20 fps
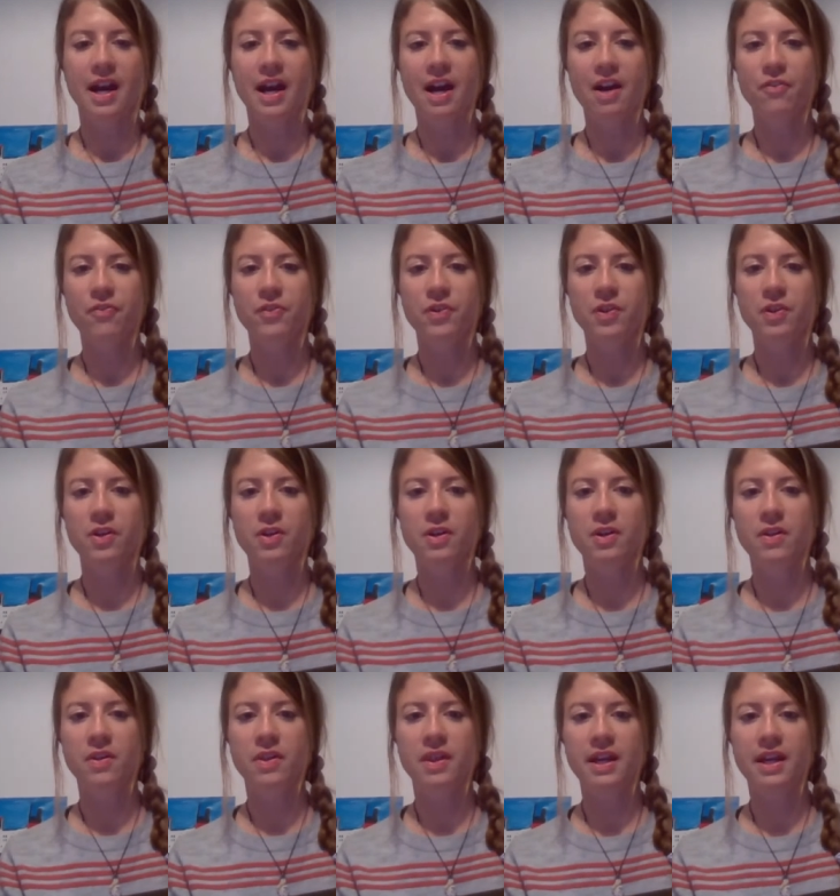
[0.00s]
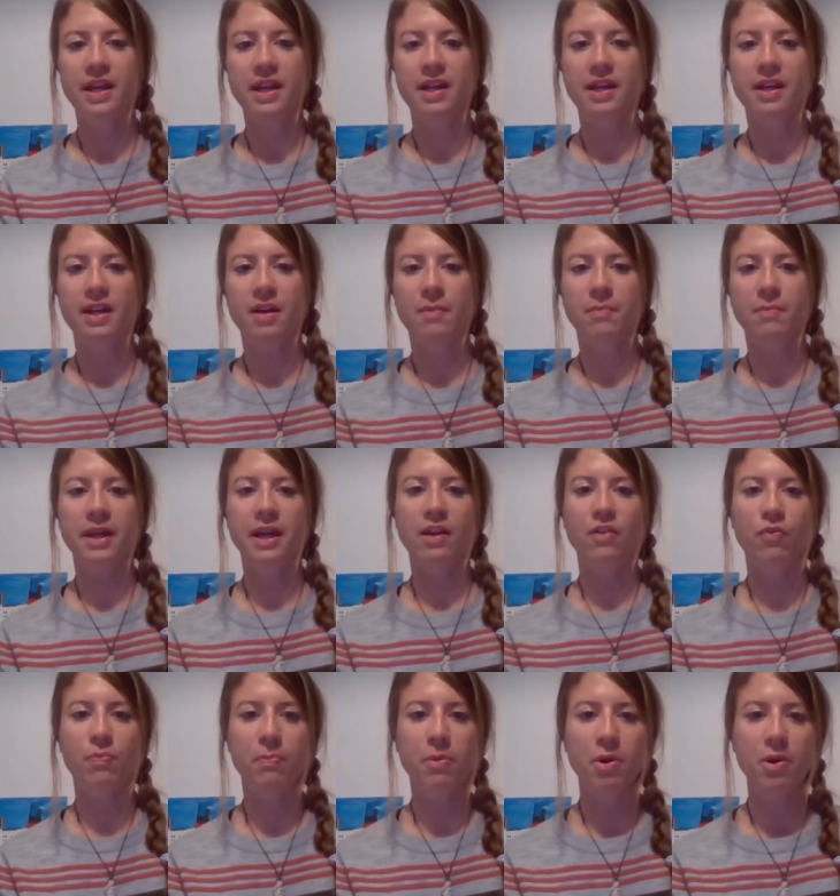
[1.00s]
after they um,
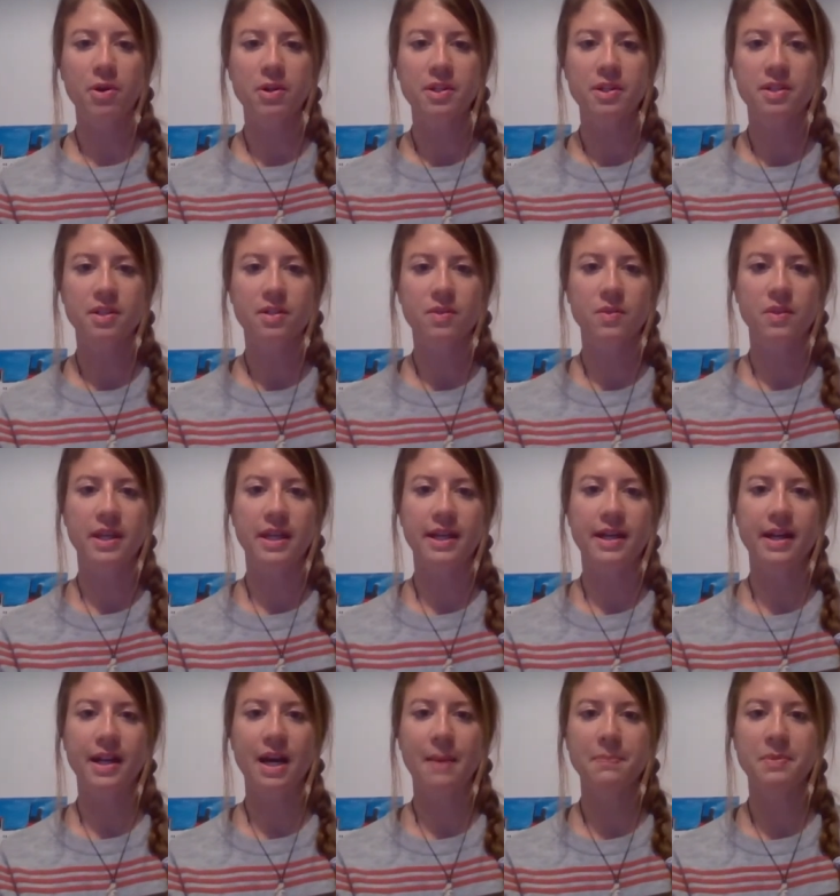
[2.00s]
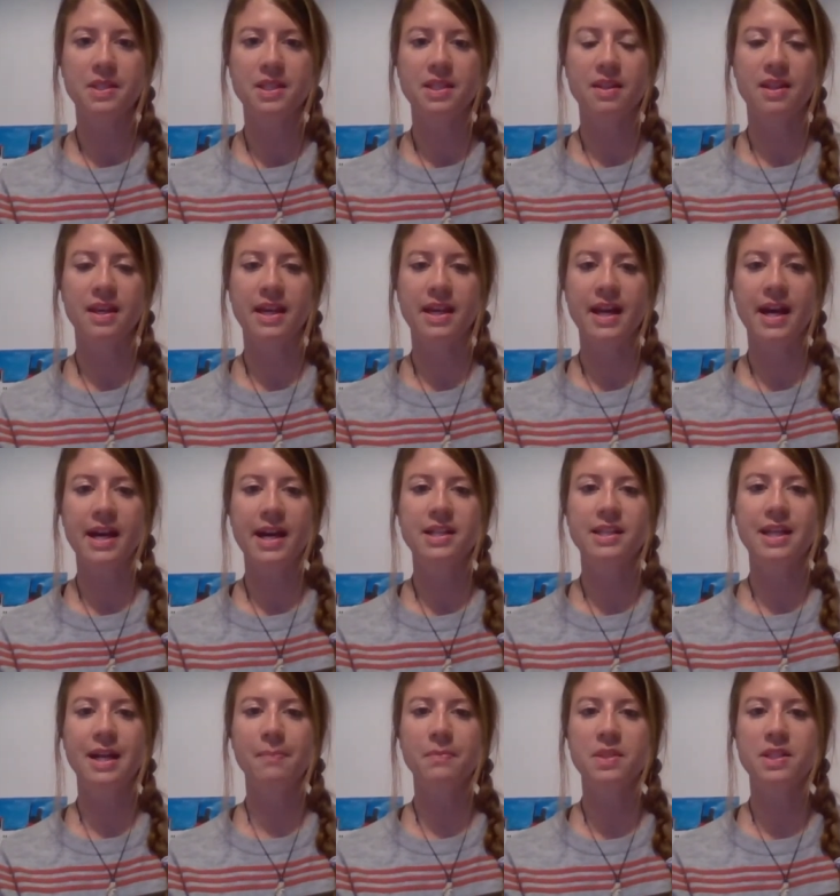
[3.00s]
gave birth to their cubs they
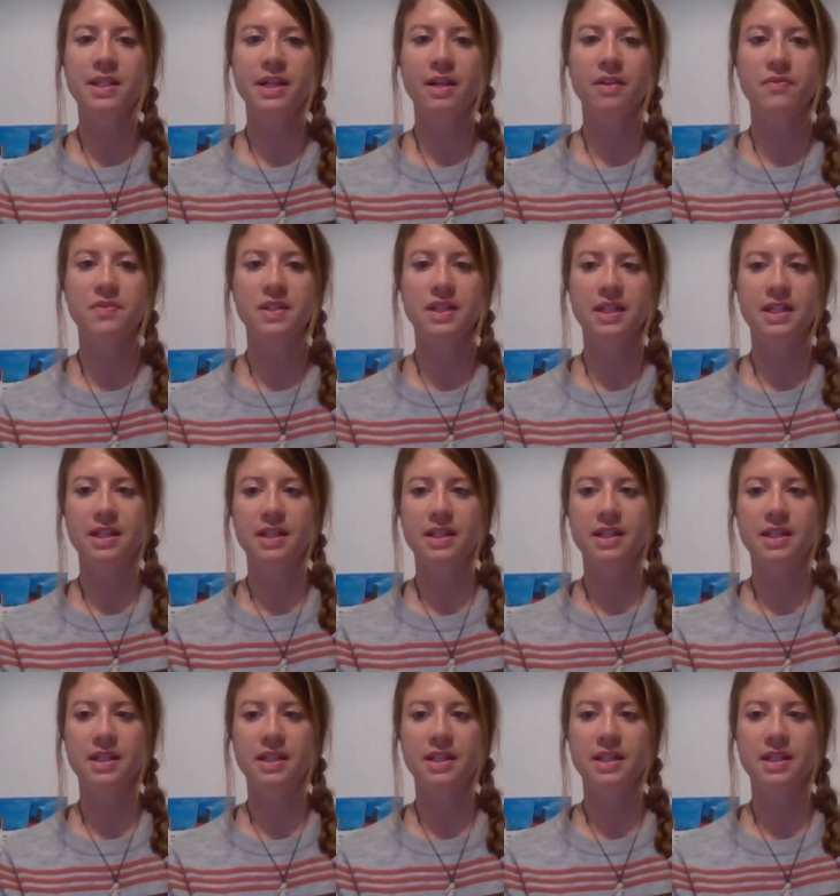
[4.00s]
hide themselves